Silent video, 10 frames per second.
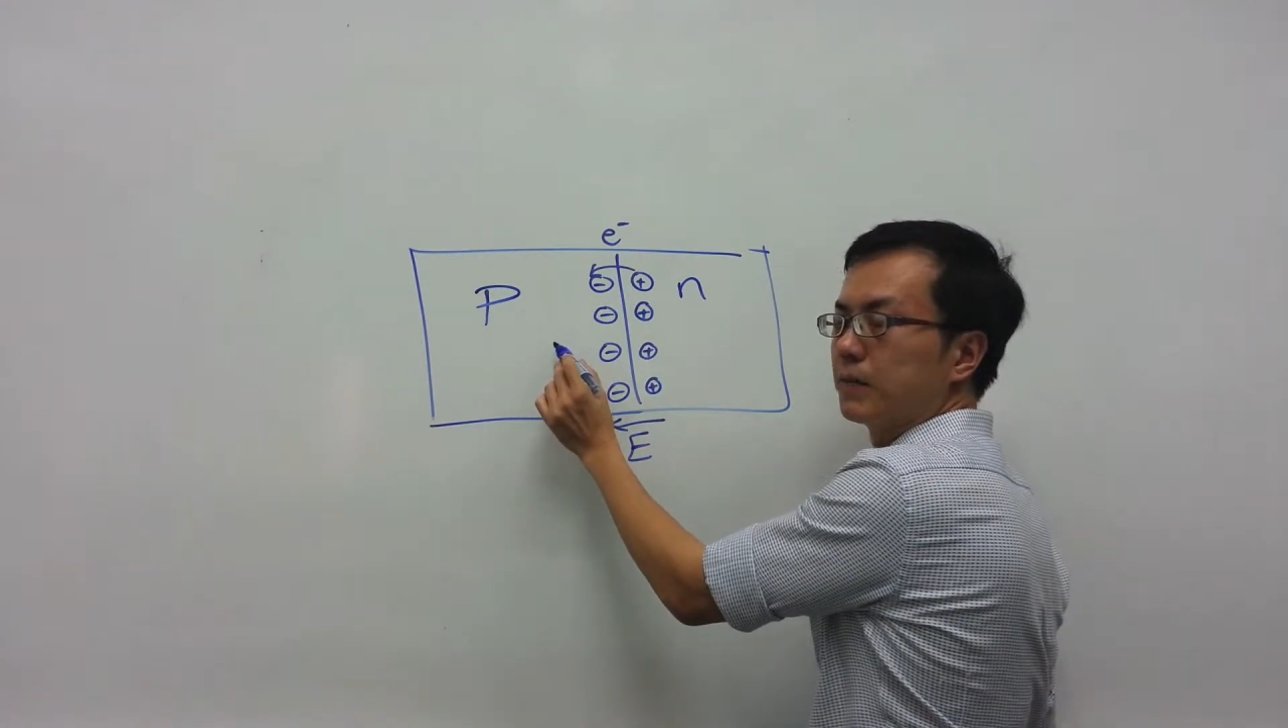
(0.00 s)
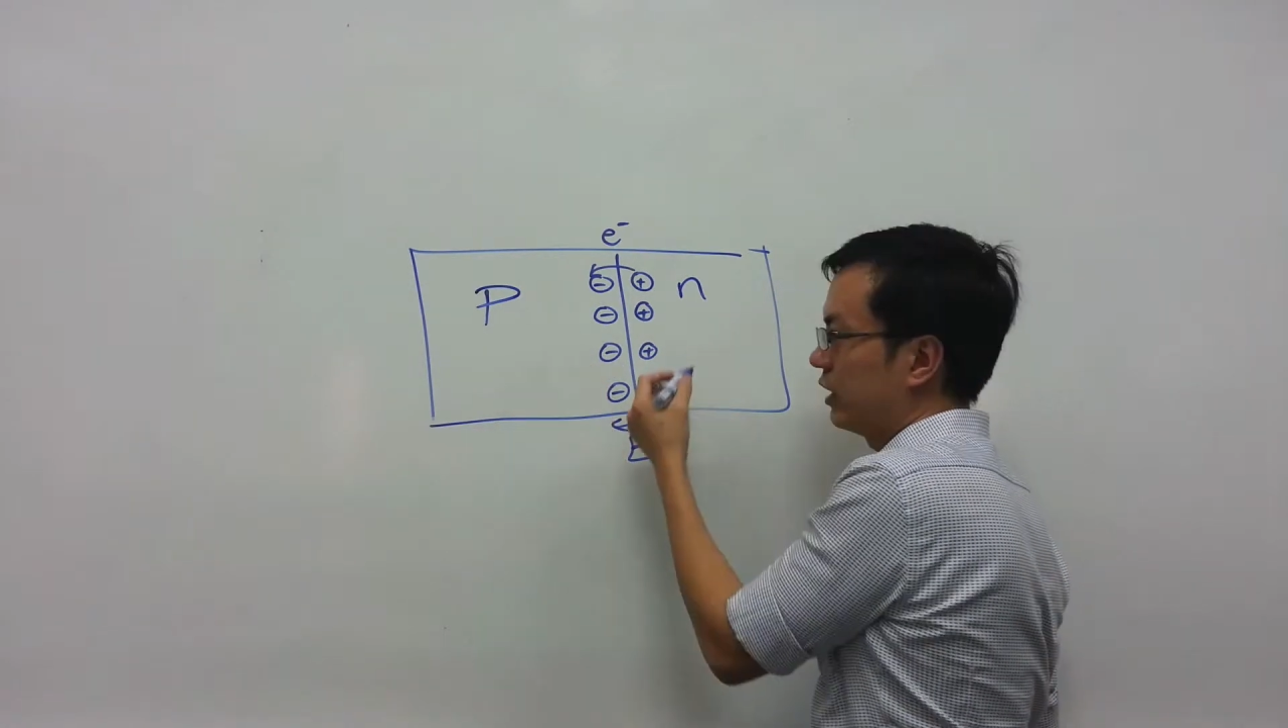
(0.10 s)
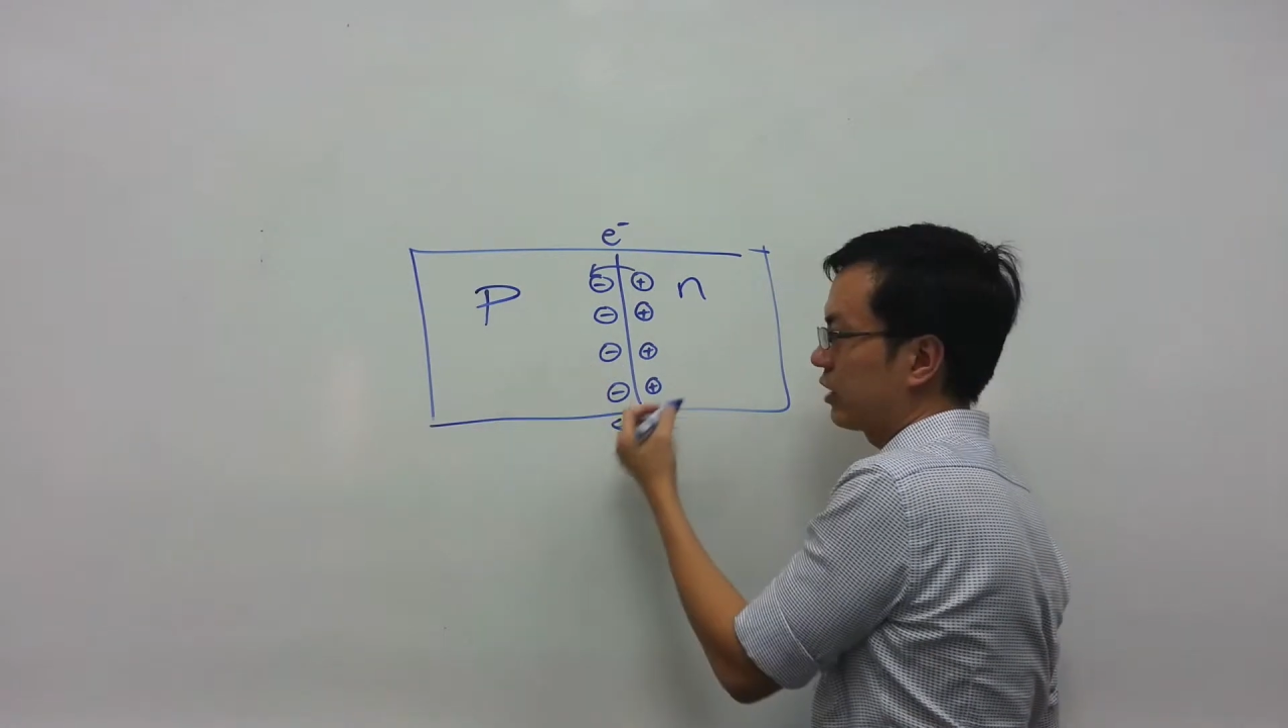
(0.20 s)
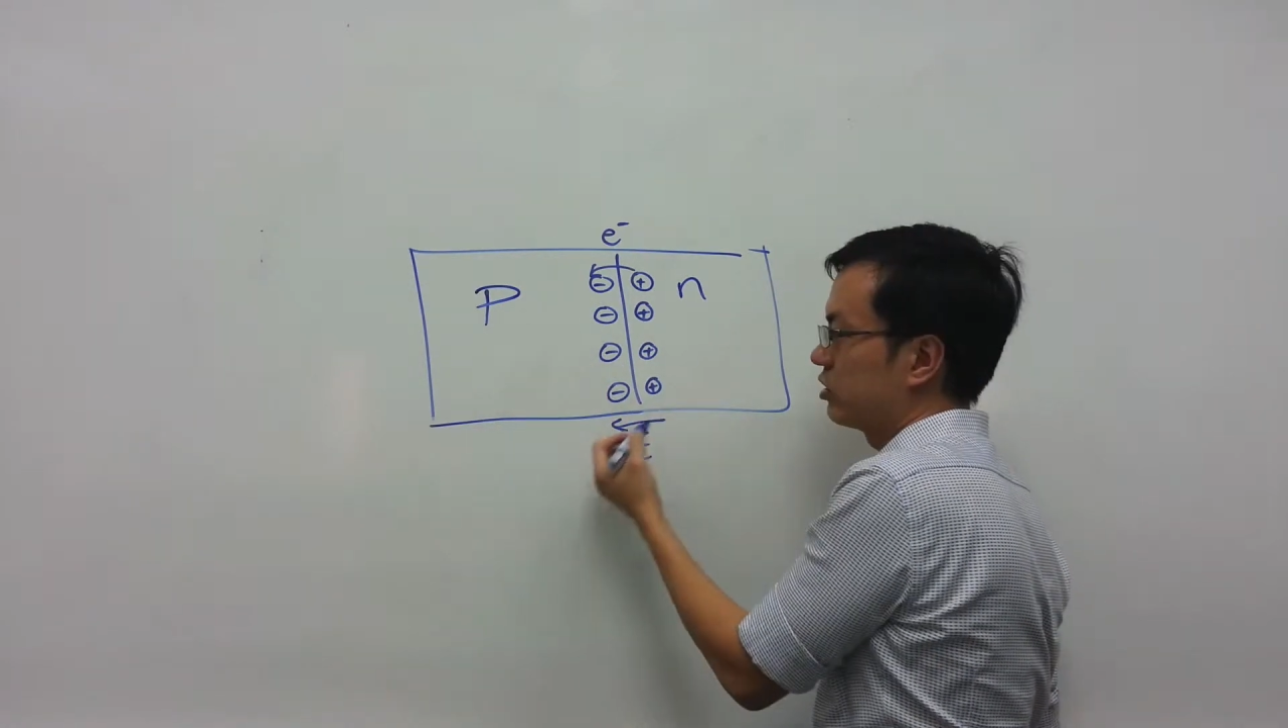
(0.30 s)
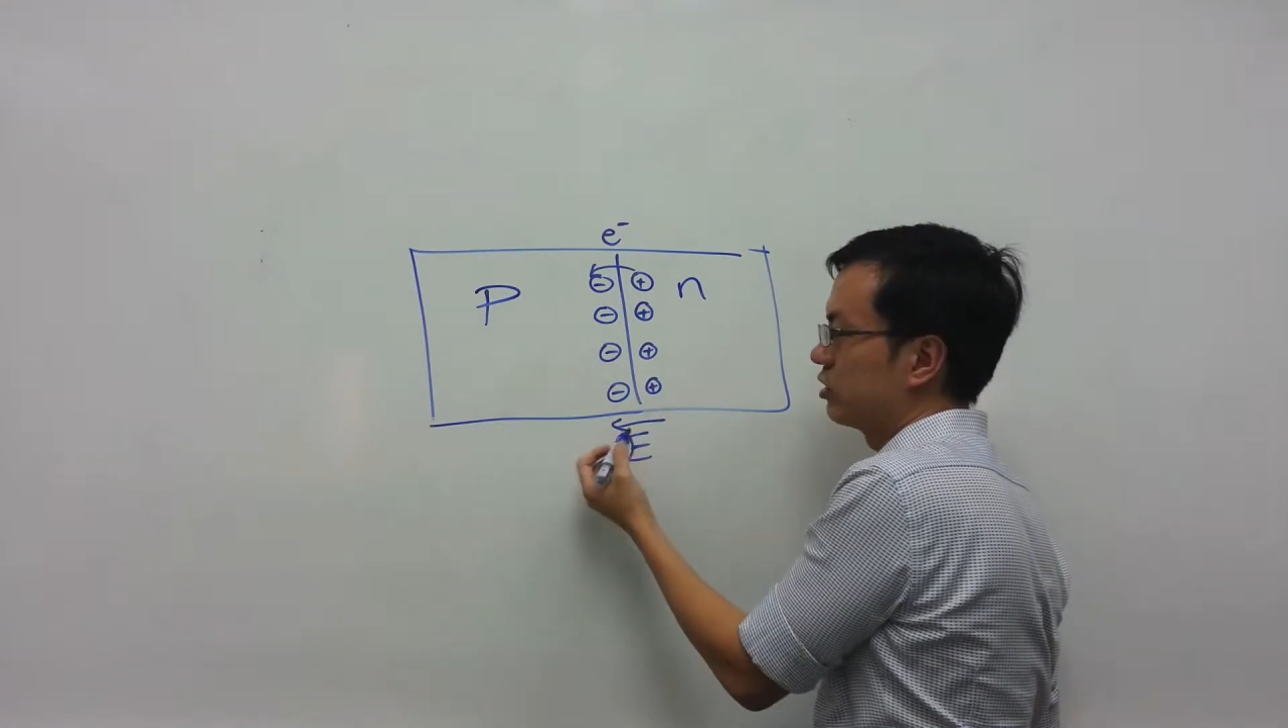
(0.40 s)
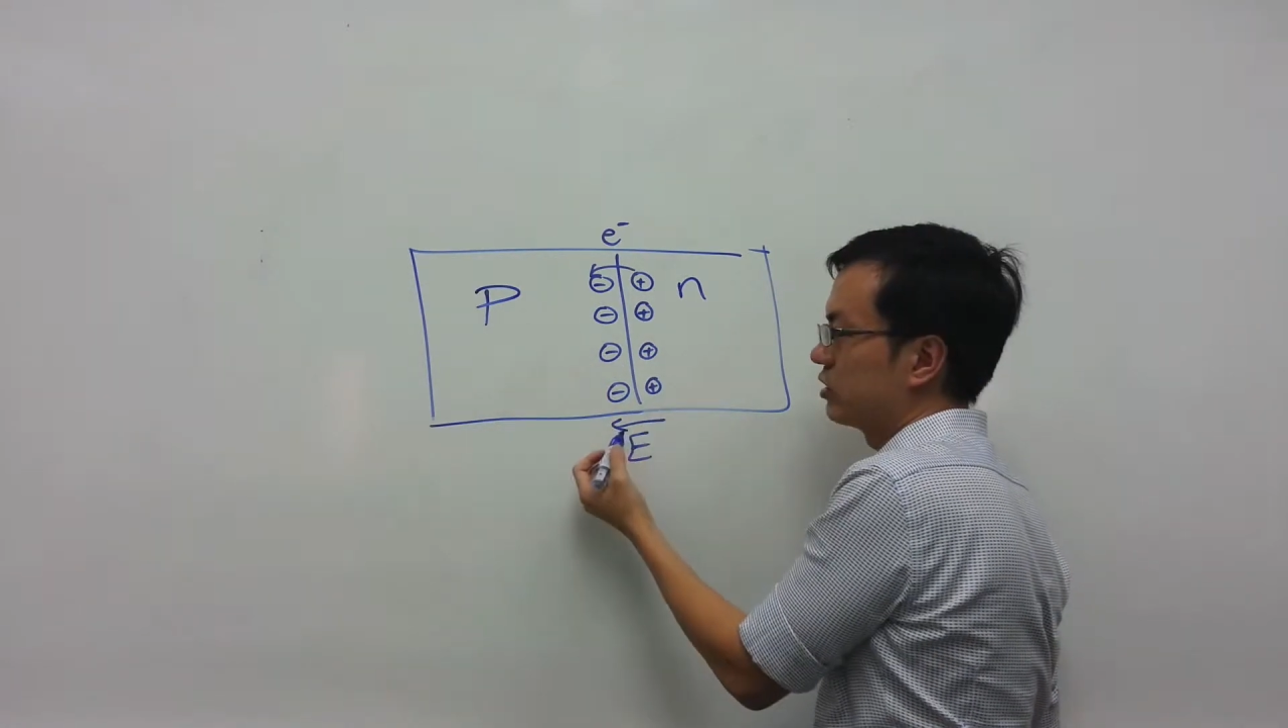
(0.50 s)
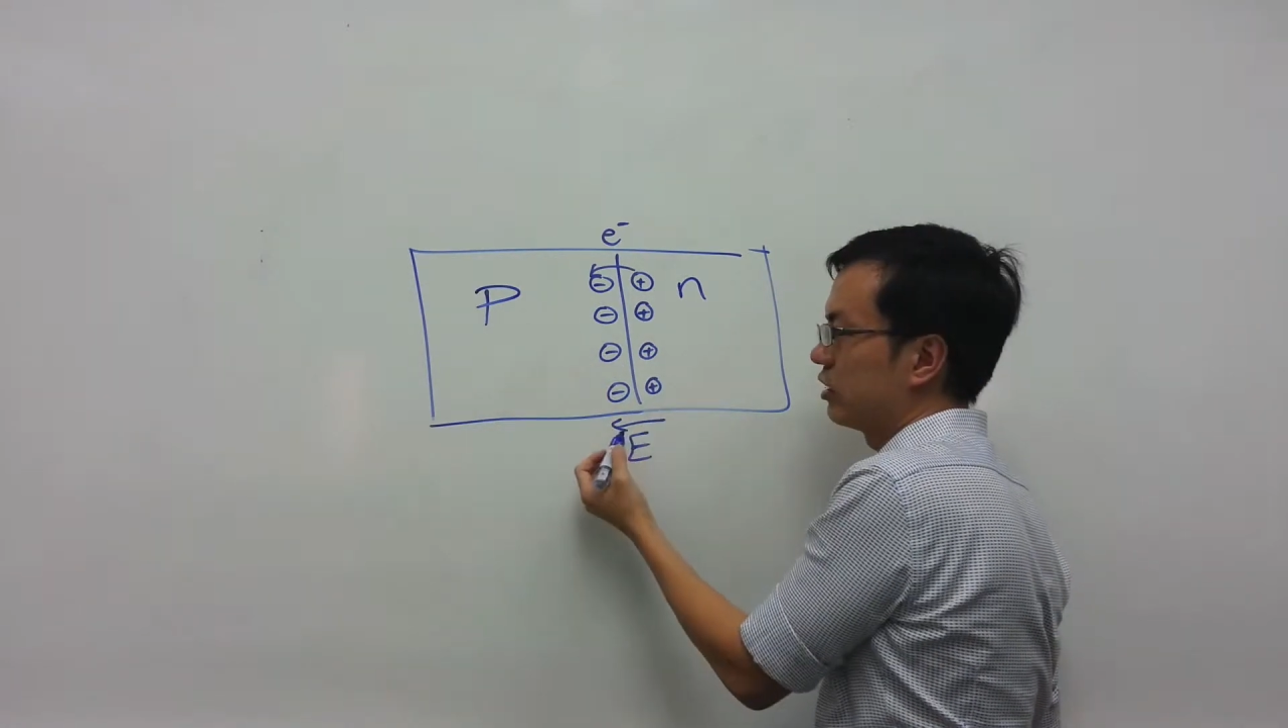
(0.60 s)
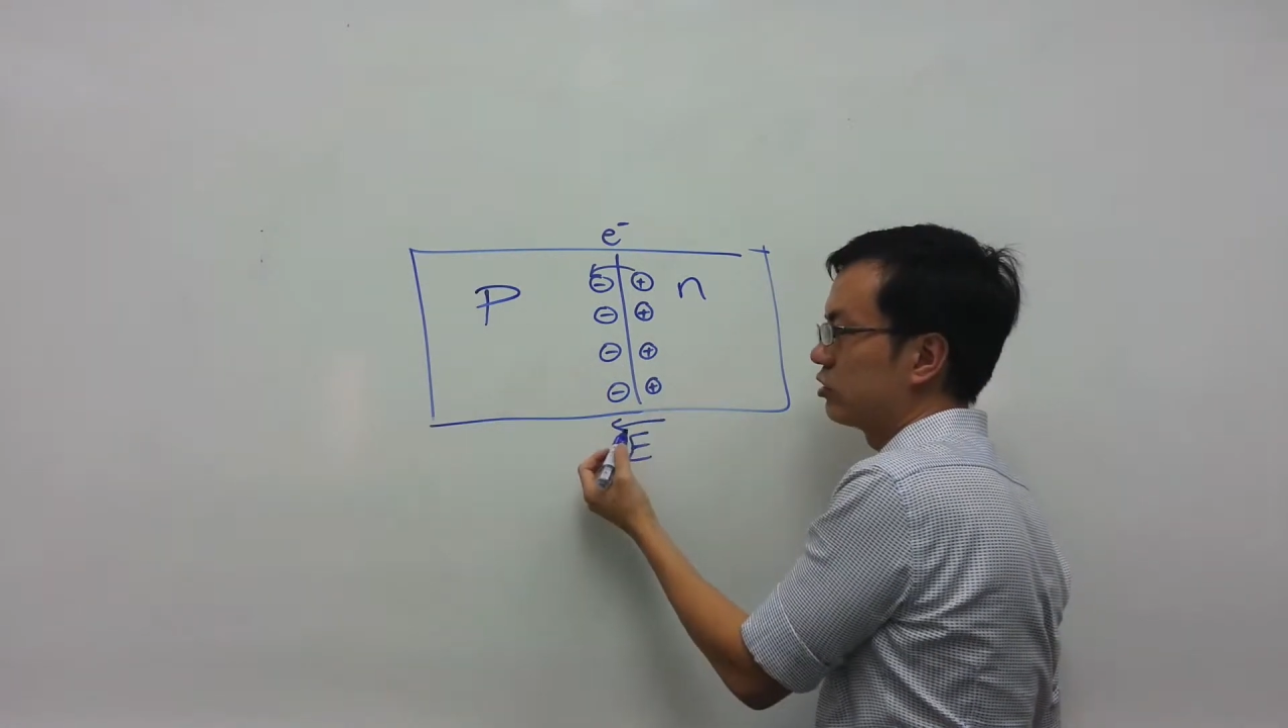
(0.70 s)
Electrons tend